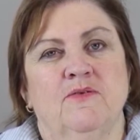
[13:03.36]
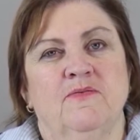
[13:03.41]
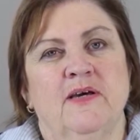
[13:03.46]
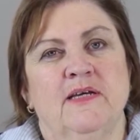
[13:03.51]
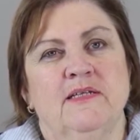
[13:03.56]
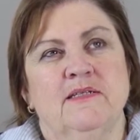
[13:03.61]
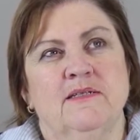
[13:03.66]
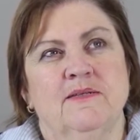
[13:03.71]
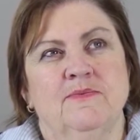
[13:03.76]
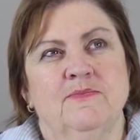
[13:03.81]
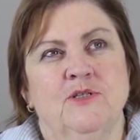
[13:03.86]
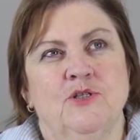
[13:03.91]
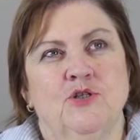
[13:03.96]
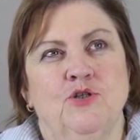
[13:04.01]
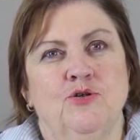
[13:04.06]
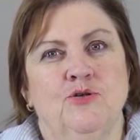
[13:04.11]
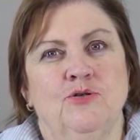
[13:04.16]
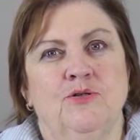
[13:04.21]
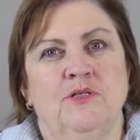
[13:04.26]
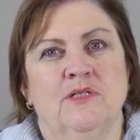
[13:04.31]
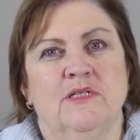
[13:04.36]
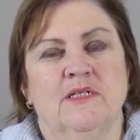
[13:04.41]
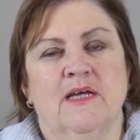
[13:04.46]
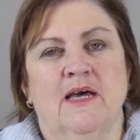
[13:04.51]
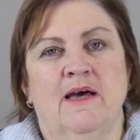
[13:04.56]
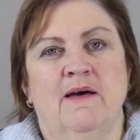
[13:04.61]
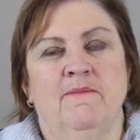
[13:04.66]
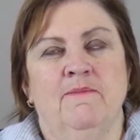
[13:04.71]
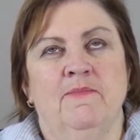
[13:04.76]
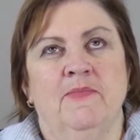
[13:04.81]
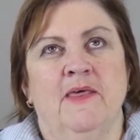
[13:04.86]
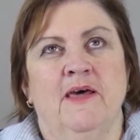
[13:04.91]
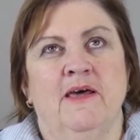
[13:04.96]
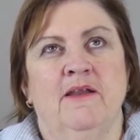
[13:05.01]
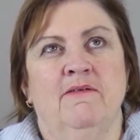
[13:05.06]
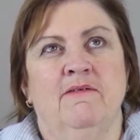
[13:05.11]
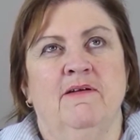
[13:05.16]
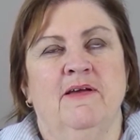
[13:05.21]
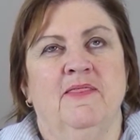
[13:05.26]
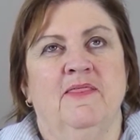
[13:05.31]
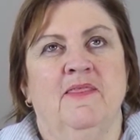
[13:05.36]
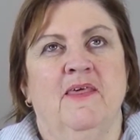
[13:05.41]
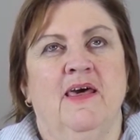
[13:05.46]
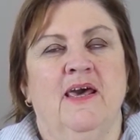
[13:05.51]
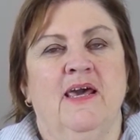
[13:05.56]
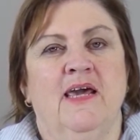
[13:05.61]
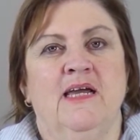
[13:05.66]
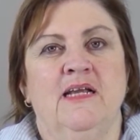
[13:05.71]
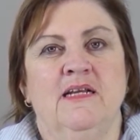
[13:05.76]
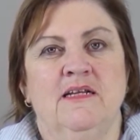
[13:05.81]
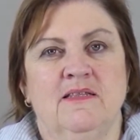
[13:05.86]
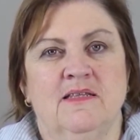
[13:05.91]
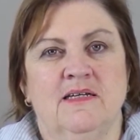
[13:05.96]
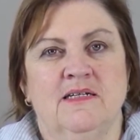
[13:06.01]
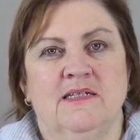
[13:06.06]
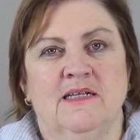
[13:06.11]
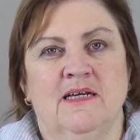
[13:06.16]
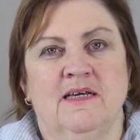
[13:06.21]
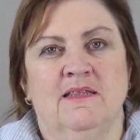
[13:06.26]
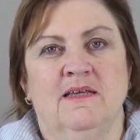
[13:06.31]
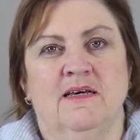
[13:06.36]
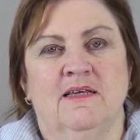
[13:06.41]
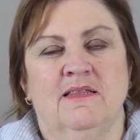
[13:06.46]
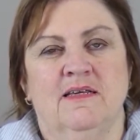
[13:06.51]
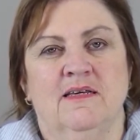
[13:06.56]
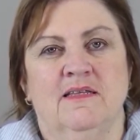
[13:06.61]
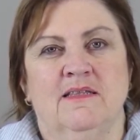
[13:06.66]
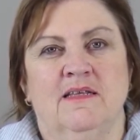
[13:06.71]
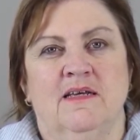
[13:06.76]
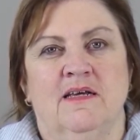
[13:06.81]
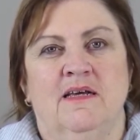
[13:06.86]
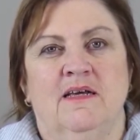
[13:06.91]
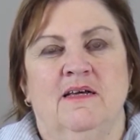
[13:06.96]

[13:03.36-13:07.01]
I've had some students come that are at the end of their tether, that